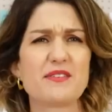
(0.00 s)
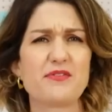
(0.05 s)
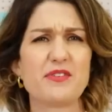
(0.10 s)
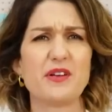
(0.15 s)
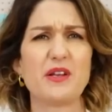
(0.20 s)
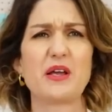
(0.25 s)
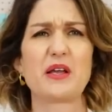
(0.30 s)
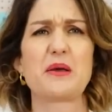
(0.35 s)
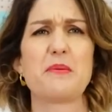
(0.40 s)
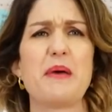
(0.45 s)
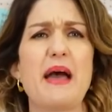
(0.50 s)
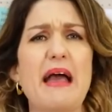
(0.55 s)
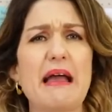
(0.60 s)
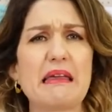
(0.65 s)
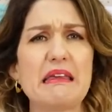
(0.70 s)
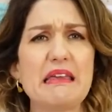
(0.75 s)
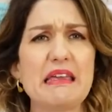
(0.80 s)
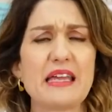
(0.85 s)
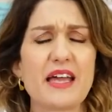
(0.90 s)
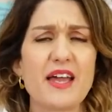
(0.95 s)
I feel like I'm
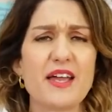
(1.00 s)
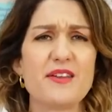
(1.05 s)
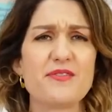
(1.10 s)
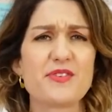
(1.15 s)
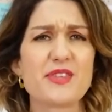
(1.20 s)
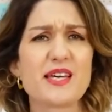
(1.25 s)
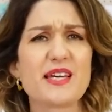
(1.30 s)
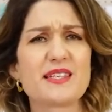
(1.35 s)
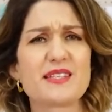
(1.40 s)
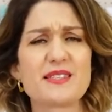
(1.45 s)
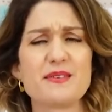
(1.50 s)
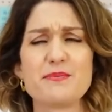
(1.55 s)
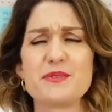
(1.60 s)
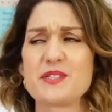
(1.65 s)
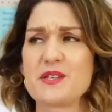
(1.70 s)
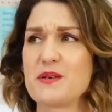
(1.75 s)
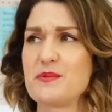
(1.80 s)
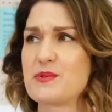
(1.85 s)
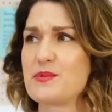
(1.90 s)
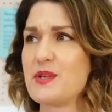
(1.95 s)
hanging over that
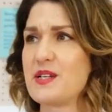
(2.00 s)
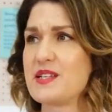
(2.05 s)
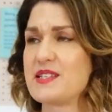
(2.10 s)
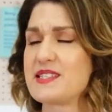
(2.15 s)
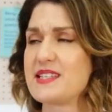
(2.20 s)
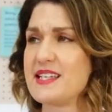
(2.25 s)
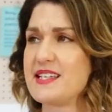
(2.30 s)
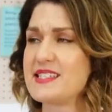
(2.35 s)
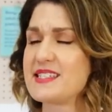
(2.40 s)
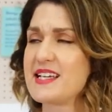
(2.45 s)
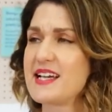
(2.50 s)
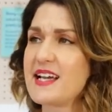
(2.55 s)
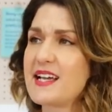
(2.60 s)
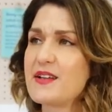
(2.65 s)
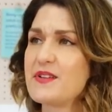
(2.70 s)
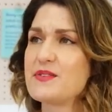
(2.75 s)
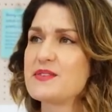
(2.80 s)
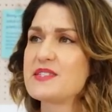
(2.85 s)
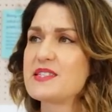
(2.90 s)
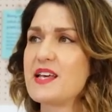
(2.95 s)
sometimes when I sit down.